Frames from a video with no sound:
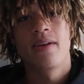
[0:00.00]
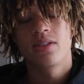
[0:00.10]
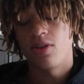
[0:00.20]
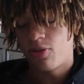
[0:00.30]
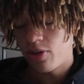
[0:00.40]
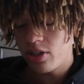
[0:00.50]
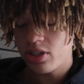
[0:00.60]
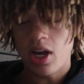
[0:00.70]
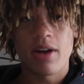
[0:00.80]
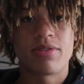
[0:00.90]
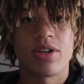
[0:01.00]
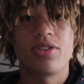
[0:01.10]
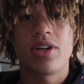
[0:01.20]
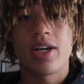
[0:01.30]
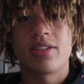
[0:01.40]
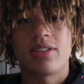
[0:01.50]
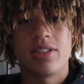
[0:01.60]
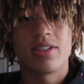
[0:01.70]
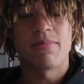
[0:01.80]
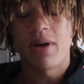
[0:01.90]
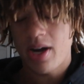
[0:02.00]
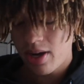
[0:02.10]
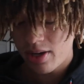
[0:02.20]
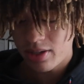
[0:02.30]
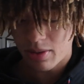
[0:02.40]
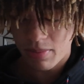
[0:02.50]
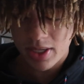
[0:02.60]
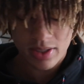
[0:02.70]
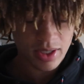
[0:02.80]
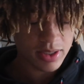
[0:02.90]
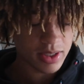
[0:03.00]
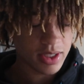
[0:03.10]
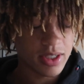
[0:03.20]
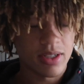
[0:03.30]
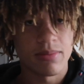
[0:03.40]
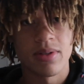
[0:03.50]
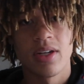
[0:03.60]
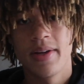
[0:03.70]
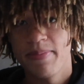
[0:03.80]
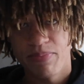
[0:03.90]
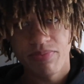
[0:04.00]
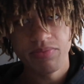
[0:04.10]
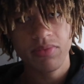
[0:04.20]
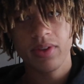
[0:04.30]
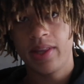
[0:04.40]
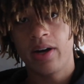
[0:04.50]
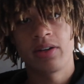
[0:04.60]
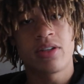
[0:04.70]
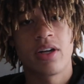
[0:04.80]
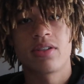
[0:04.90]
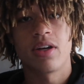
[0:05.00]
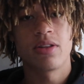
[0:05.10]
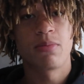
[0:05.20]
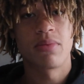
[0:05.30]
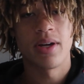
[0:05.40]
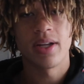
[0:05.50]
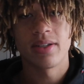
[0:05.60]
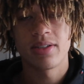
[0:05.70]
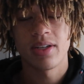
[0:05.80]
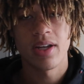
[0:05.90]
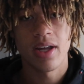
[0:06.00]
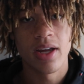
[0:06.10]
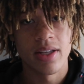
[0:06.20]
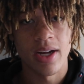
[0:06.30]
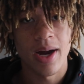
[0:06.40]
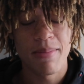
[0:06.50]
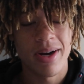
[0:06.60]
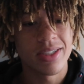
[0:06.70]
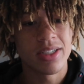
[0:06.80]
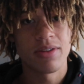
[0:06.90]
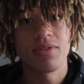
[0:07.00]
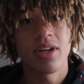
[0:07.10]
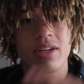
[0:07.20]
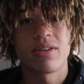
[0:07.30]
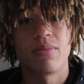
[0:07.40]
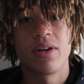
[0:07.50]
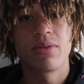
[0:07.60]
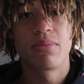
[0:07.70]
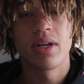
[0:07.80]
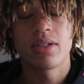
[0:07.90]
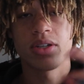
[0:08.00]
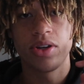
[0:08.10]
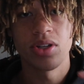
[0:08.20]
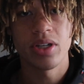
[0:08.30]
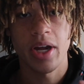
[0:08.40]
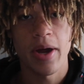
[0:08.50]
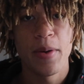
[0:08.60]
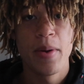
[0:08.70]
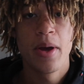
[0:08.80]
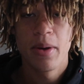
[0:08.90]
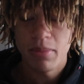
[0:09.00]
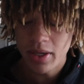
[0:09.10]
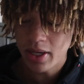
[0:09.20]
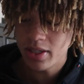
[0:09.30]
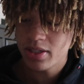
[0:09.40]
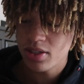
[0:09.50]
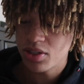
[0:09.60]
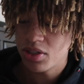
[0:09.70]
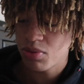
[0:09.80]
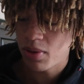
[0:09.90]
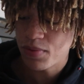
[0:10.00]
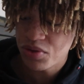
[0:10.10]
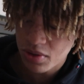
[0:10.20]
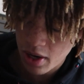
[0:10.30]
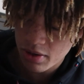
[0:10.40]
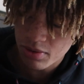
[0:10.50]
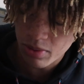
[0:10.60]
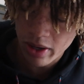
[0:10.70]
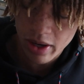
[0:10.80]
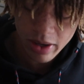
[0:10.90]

so first I've showed you guys this brand. It's amazing as I am. There are tons of other brands, and like I might give you guys some other brands to go look at, but yeah, this is what I'm using as of right